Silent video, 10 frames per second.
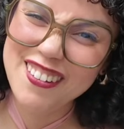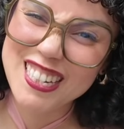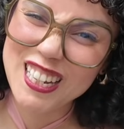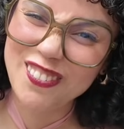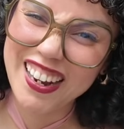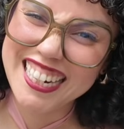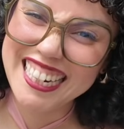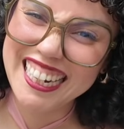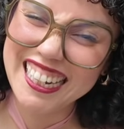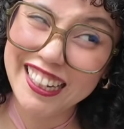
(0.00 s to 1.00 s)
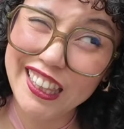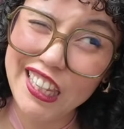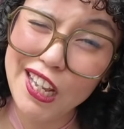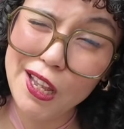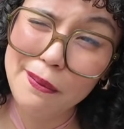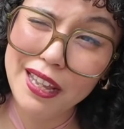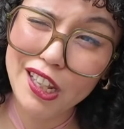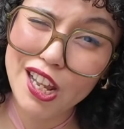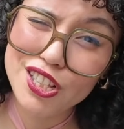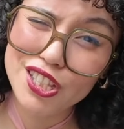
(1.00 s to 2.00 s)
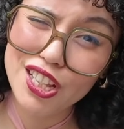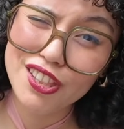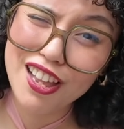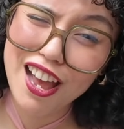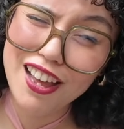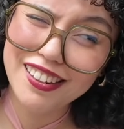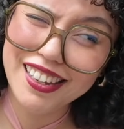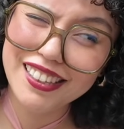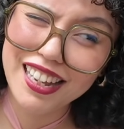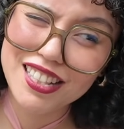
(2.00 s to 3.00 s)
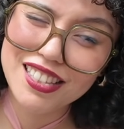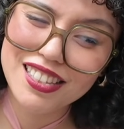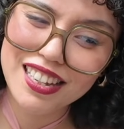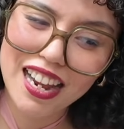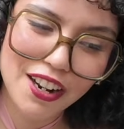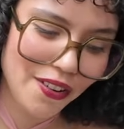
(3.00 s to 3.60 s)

was expecting a little bit less than that. Like, that's kind of